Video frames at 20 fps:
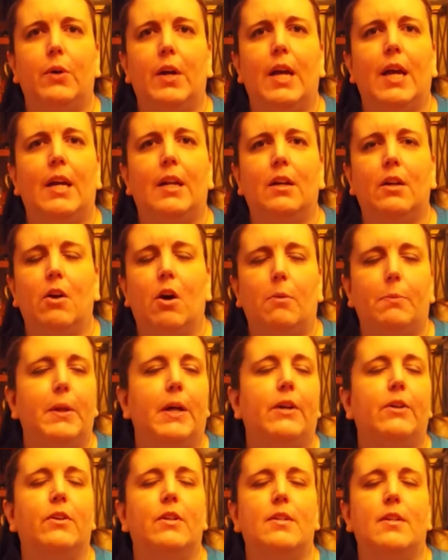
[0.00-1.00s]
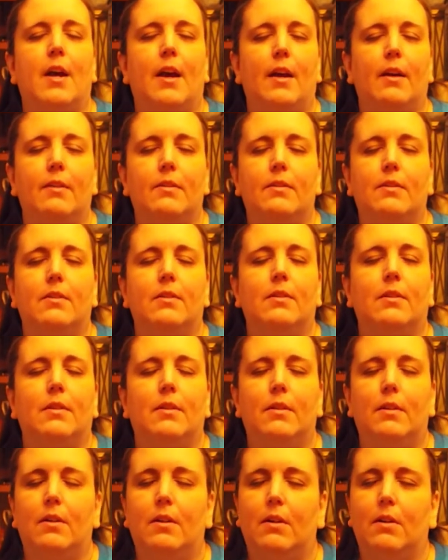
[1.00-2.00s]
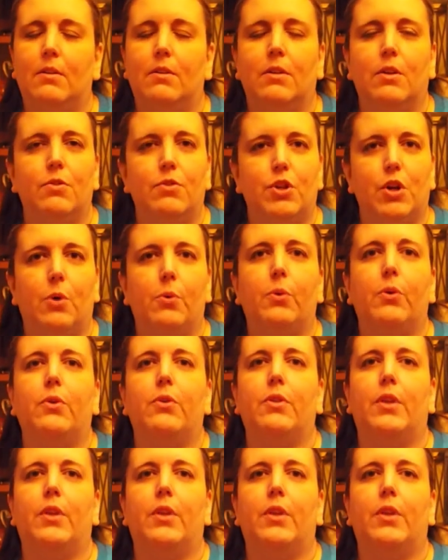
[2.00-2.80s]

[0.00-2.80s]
and gallbladder attacks are no joke.